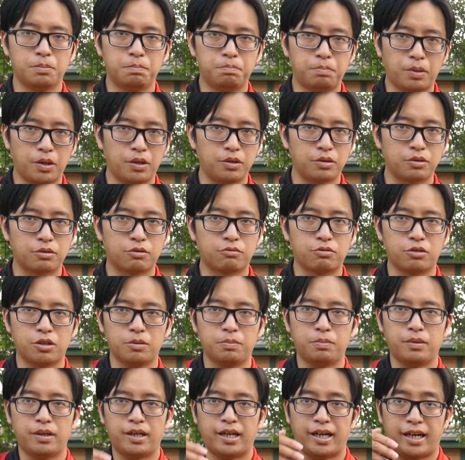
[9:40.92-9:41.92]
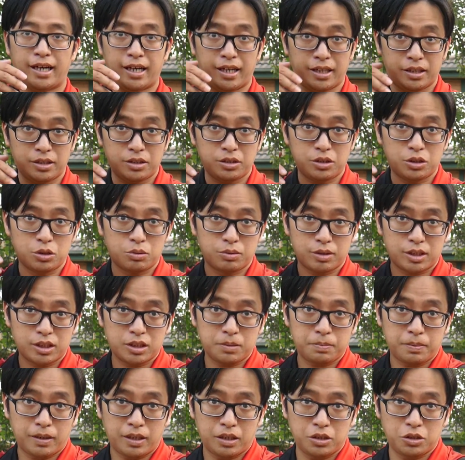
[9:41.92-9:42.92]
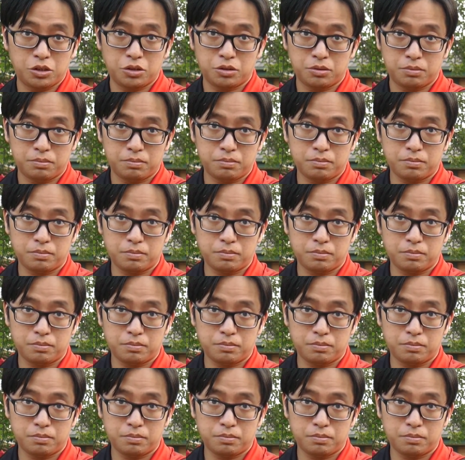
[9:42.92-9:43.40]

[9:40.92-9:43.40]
bow grip and your expansion.